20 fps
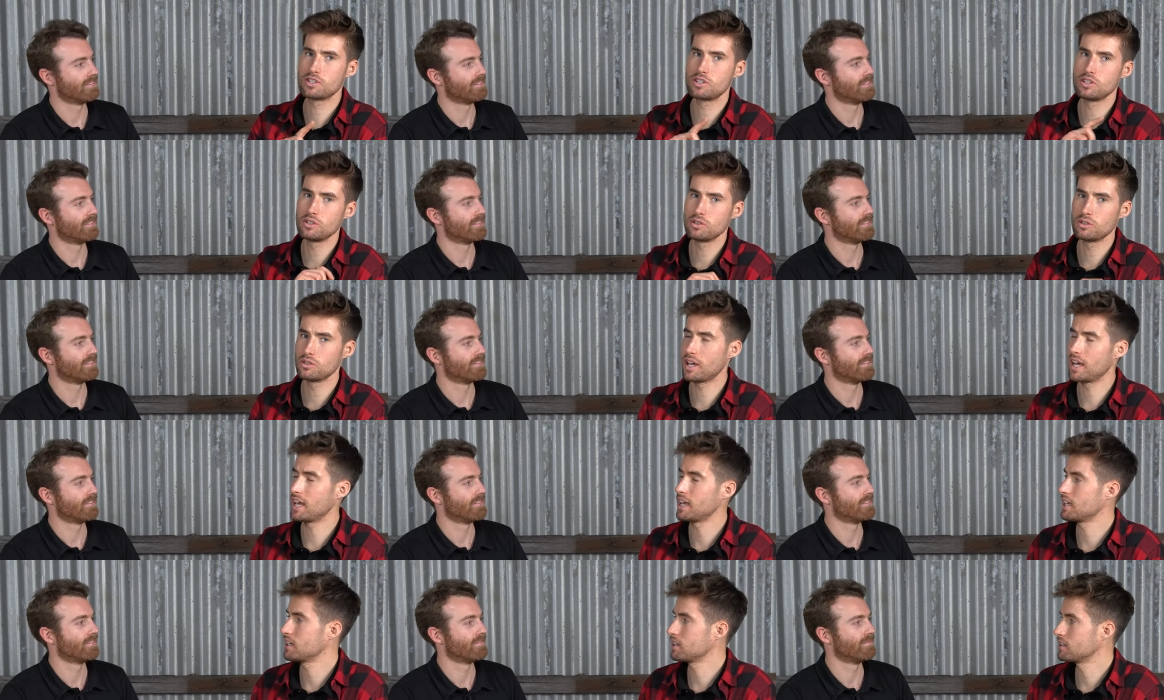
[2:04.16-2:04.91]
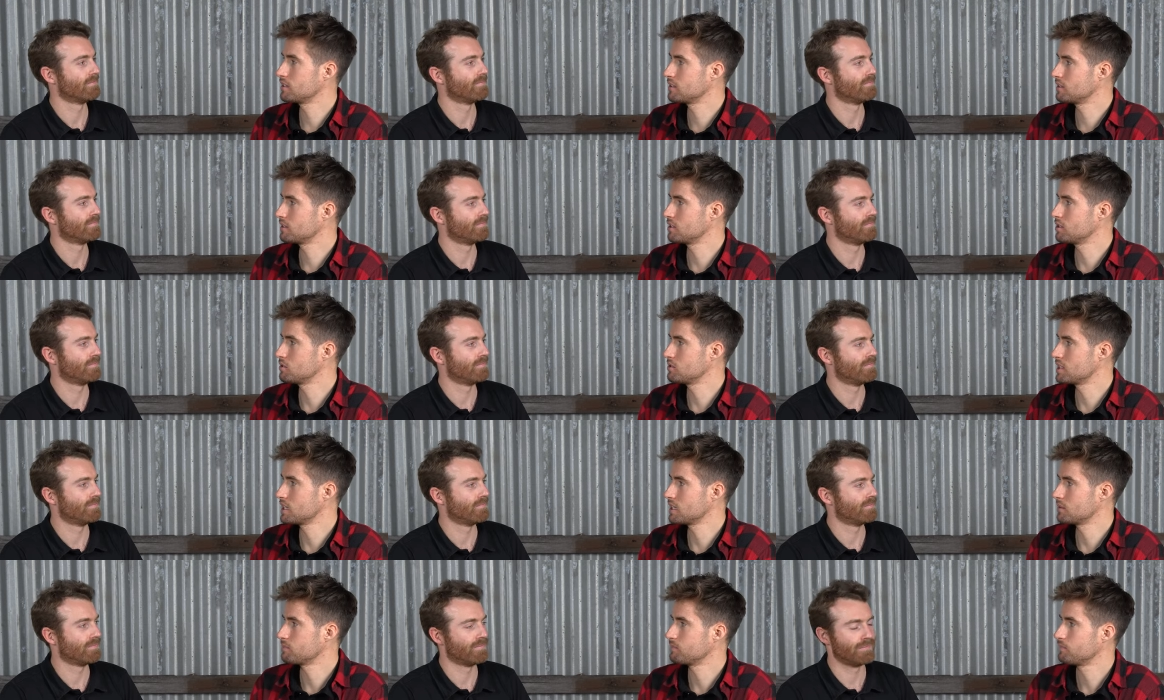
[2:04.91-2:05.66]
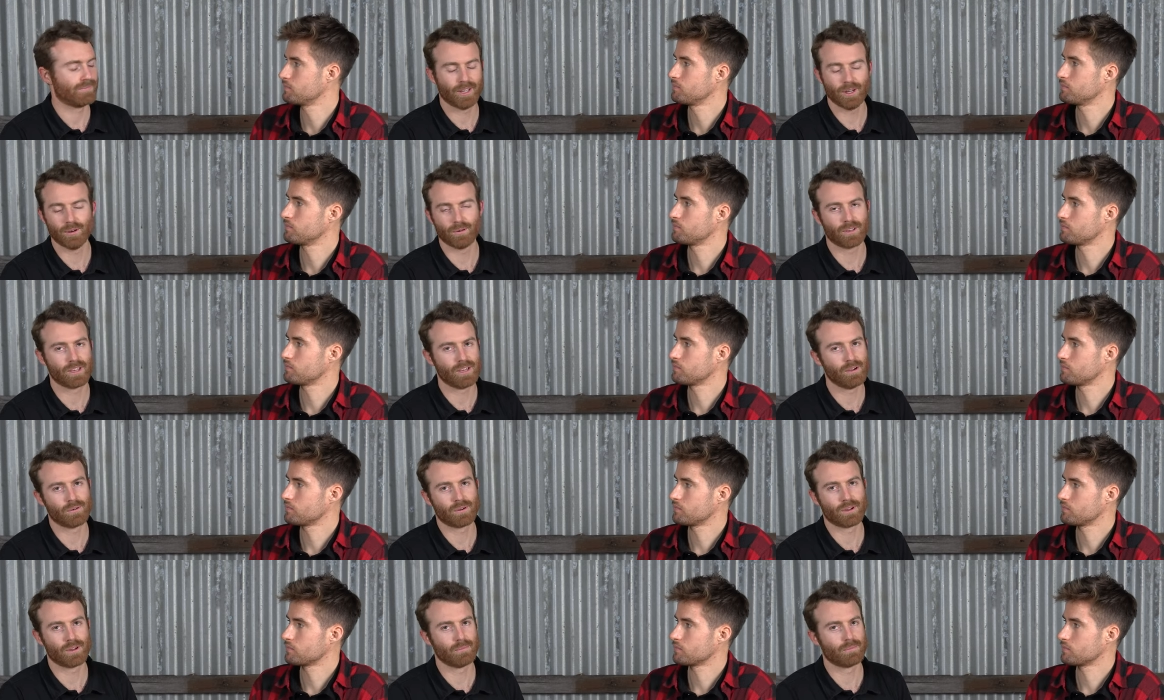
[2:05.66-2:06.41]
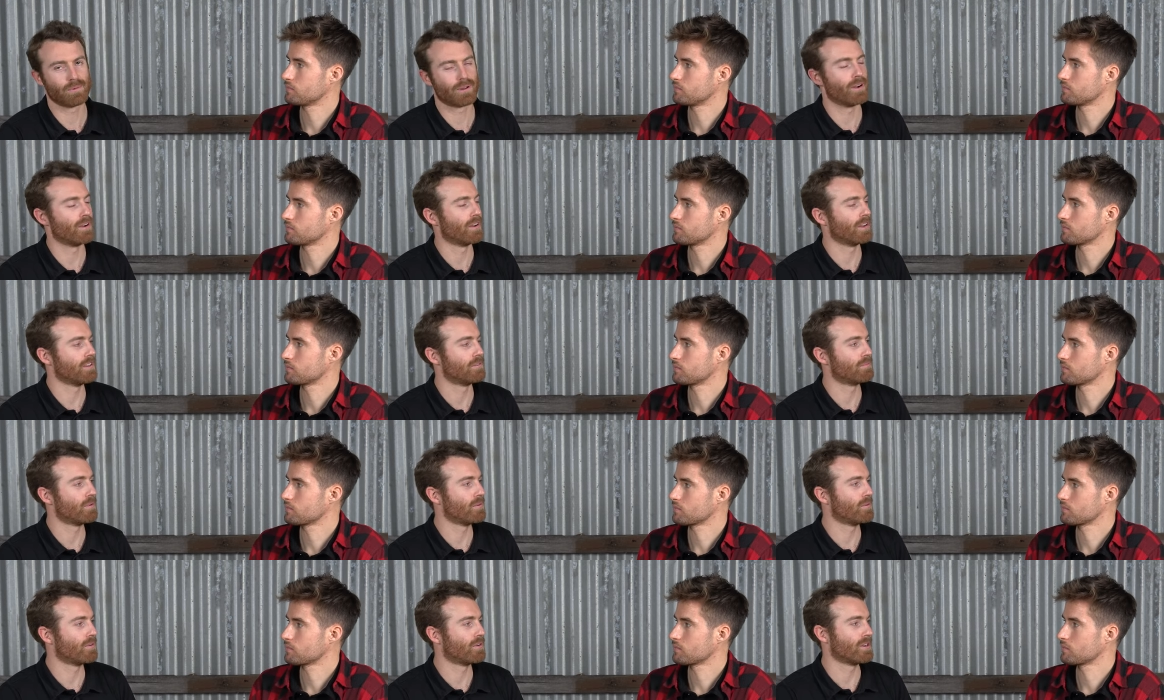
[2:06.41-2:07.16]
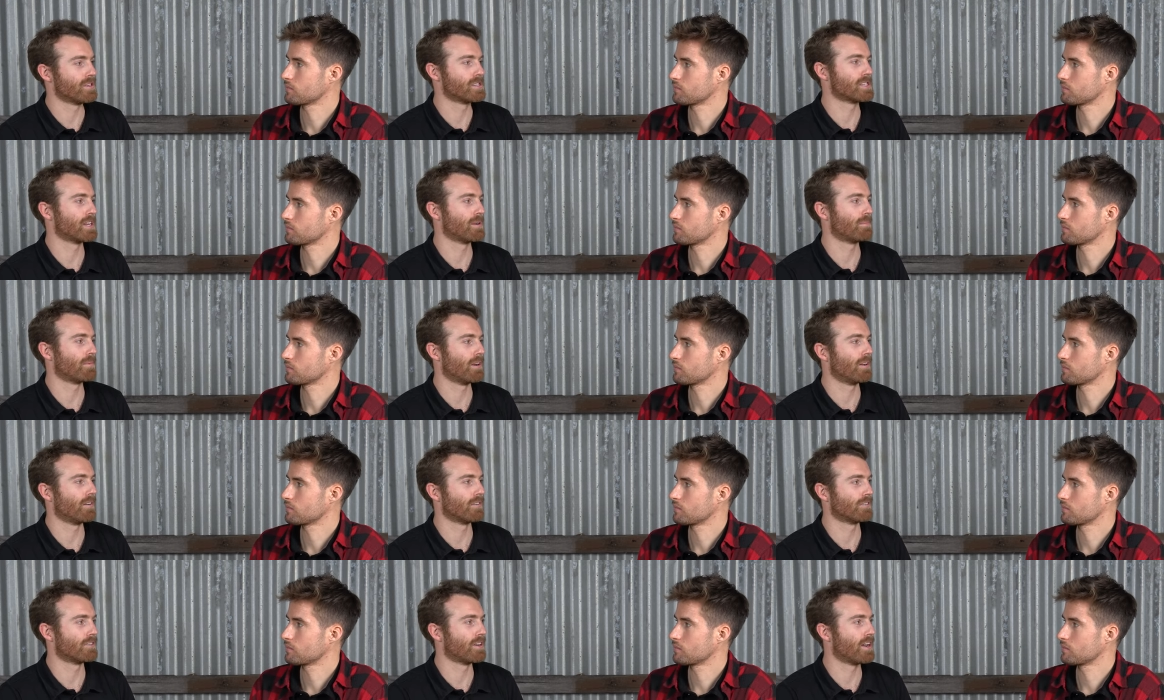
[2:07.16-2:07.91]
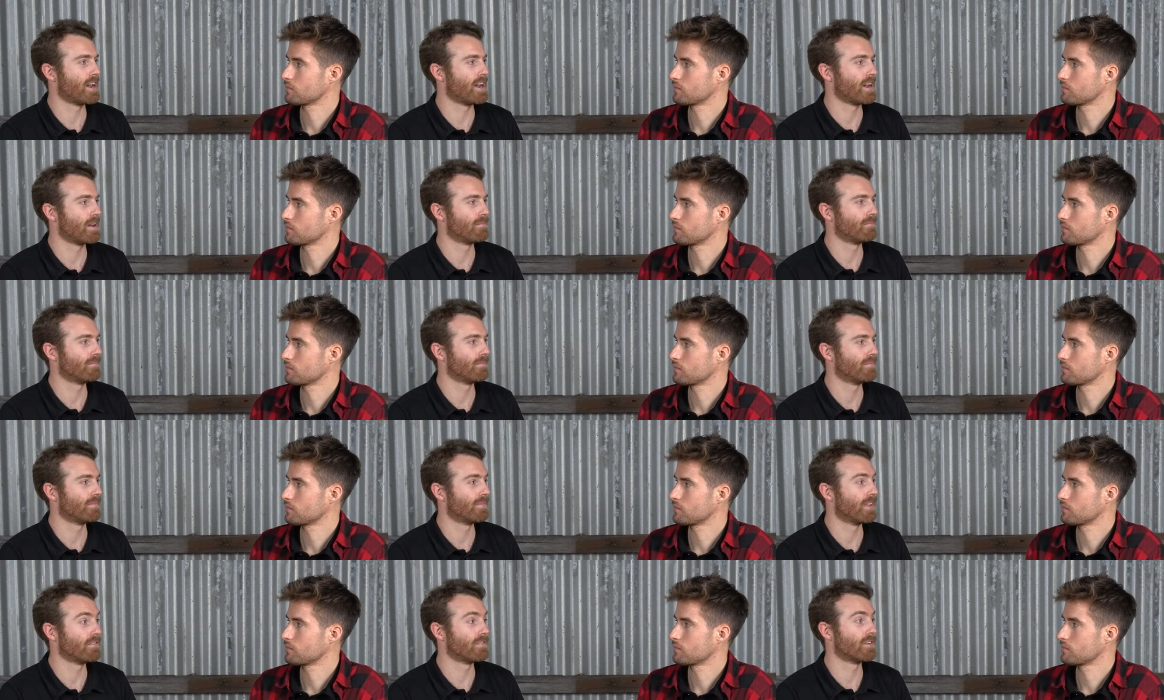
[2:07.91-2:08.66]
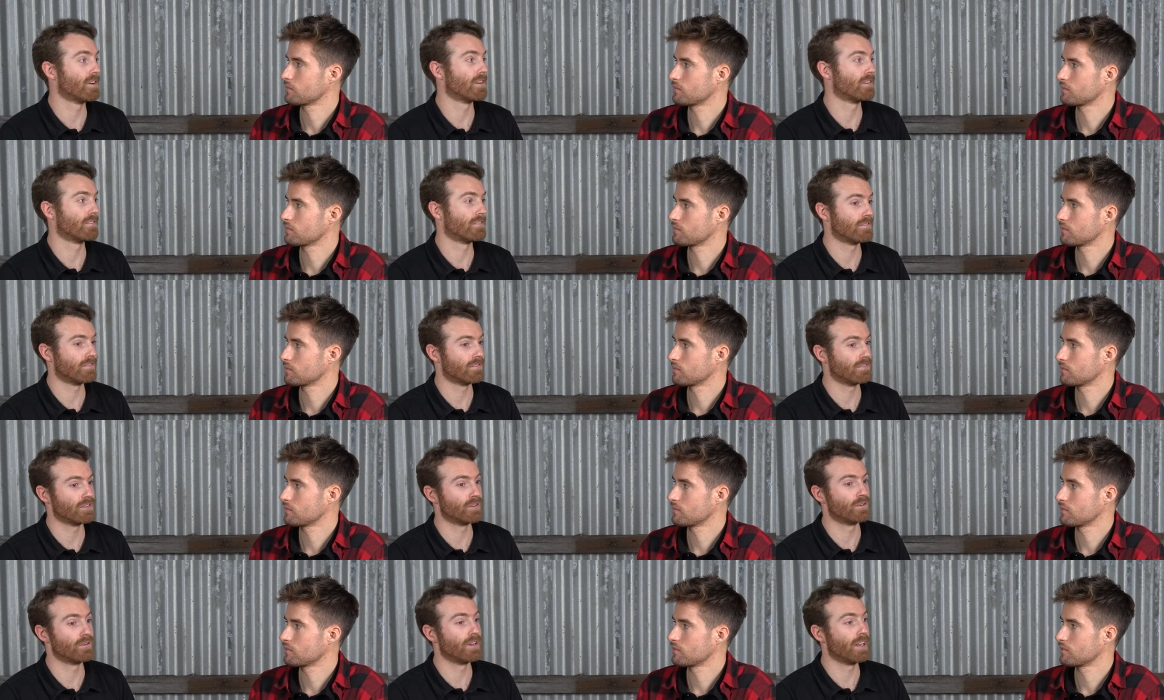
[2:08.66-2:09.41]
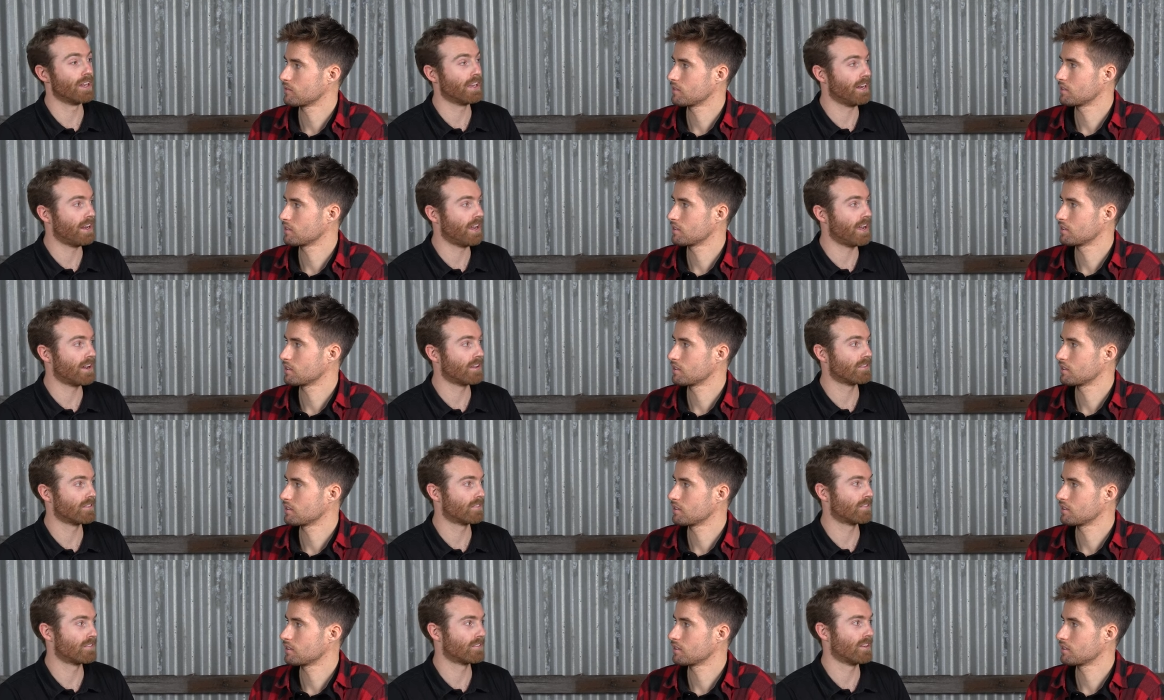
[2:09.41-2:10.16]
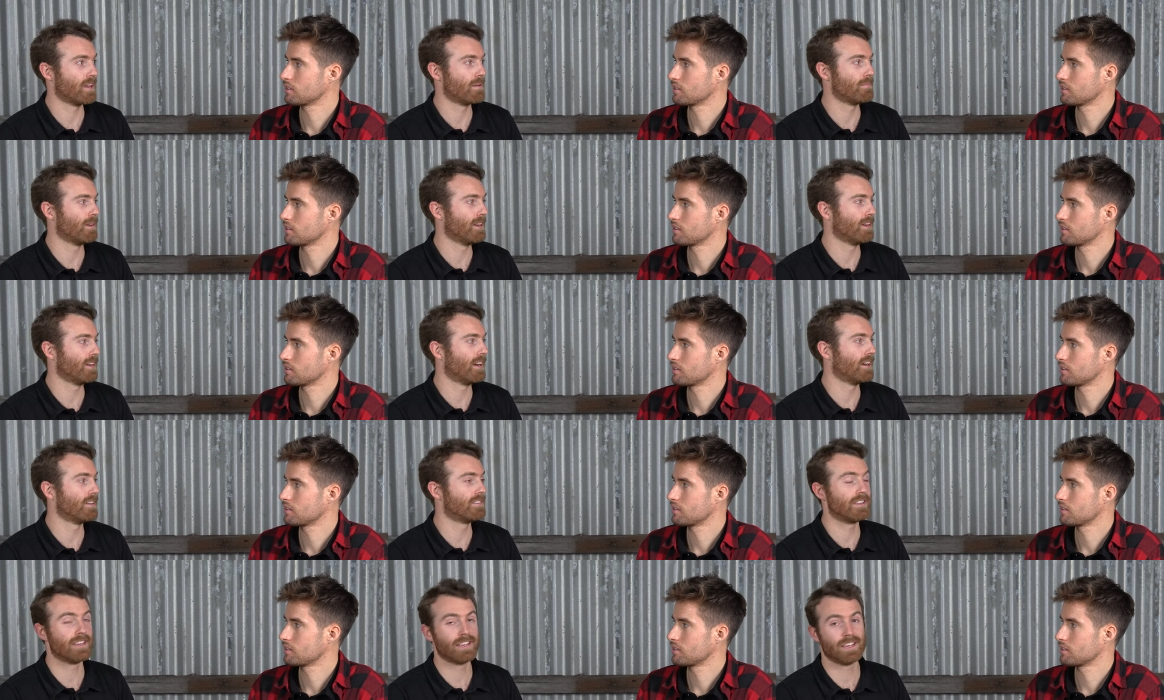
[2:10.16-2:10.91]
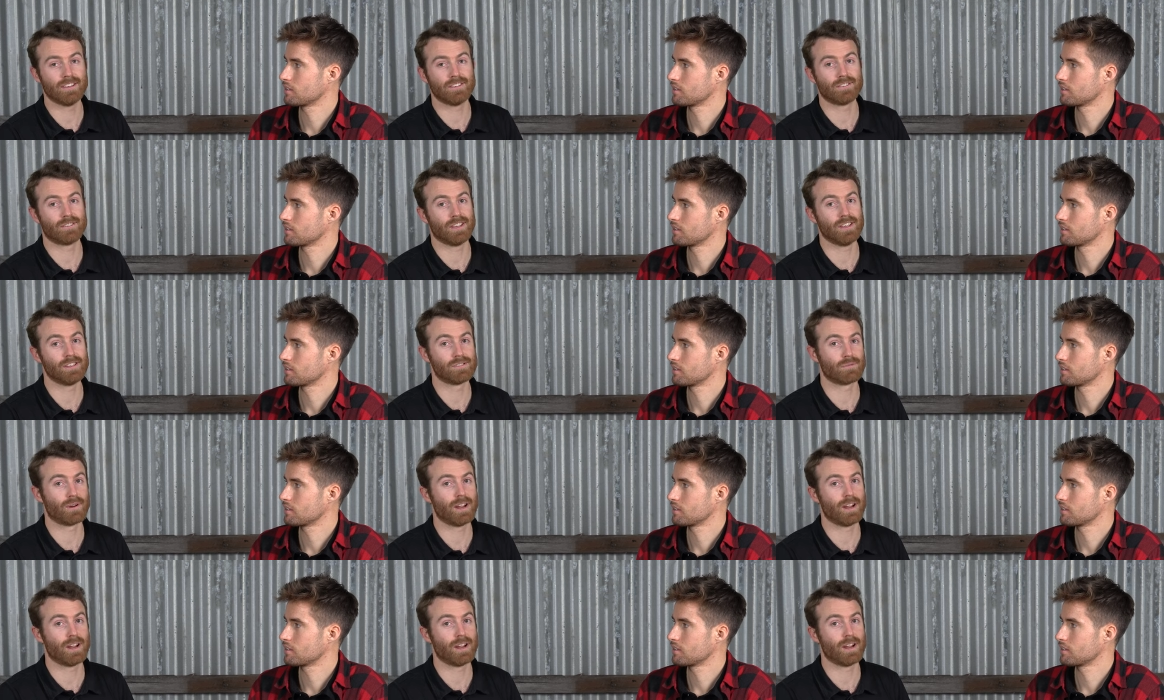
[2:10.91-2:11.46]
Speaker 1: to a new team?
Speaker 2: He'll he'll keep going. He's been with Quick Step a long time. They've got good lead outs. I mean, I think he's he's